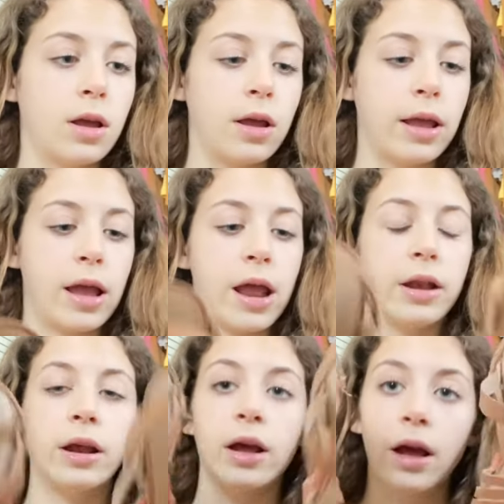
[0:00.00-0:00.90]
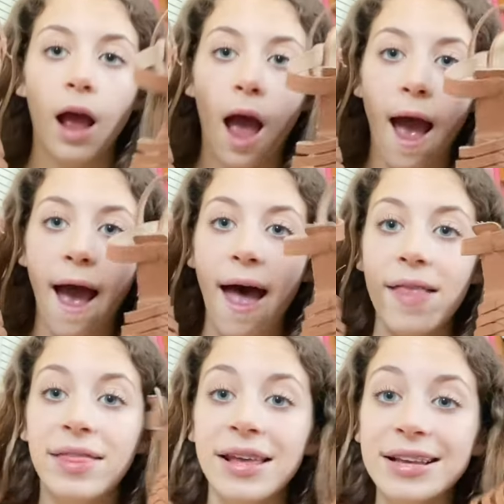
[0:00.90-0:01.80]
And
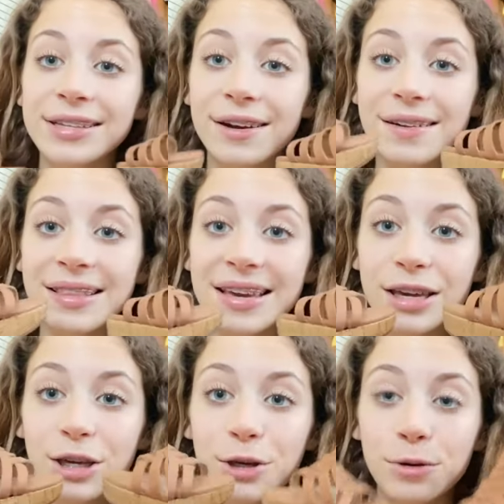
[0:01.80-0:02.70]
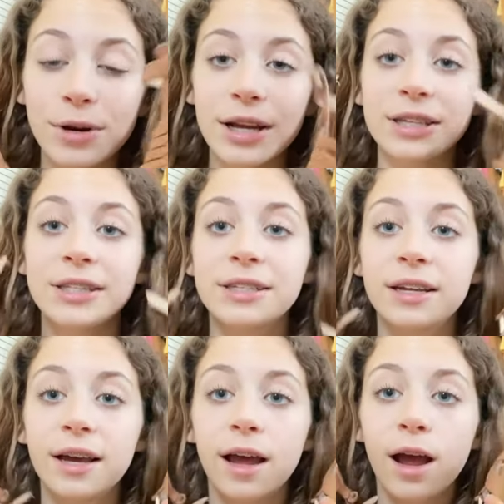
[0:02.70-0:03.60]
these are the cutest
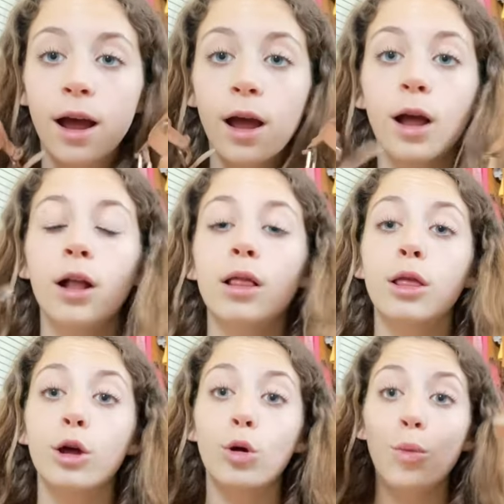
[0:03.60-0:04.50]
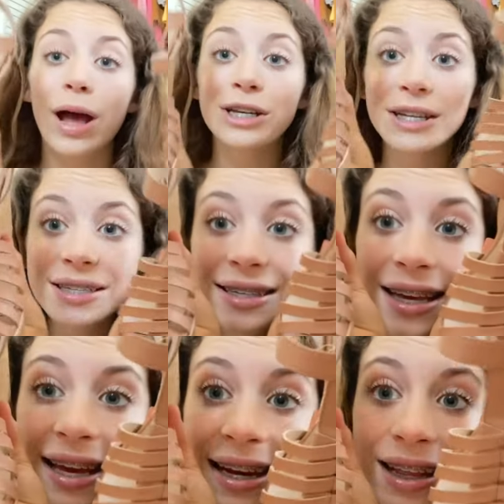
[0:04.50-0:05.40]
little wedges
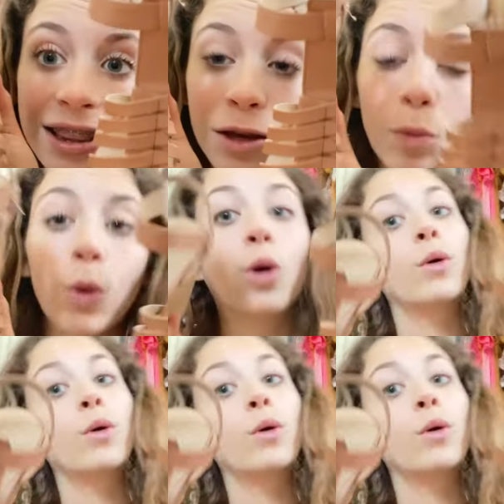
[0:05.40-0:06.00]
in the world.